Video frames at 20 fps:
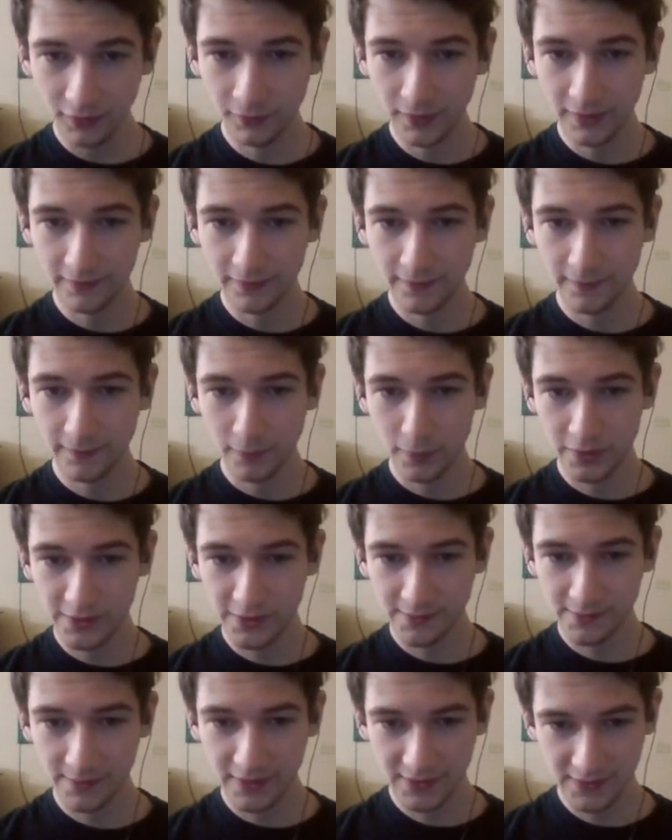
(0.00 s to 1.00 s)
we have 4
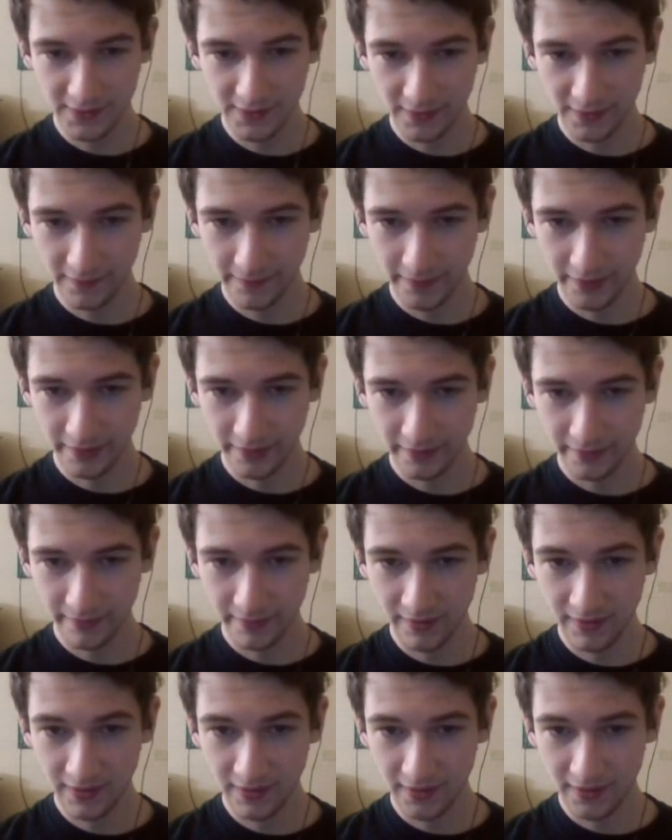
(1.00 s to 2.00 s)
spots here for our
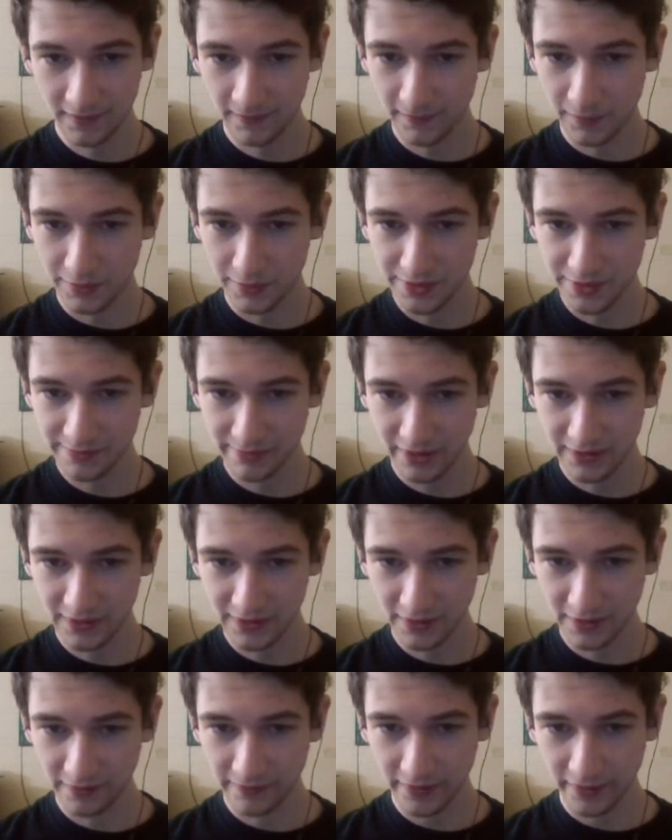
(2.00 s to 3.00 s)
3 and 4
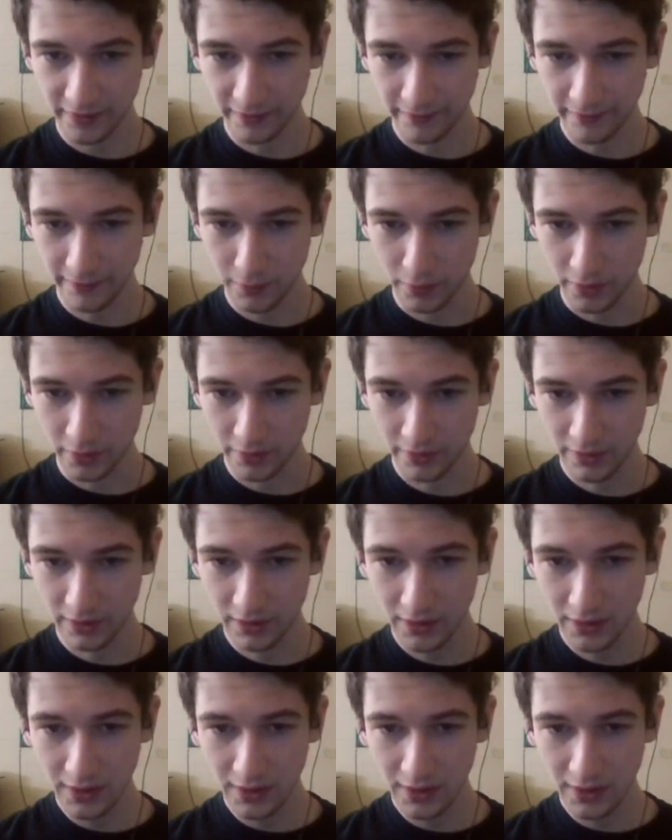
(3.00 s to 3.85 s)
spots here for our 4.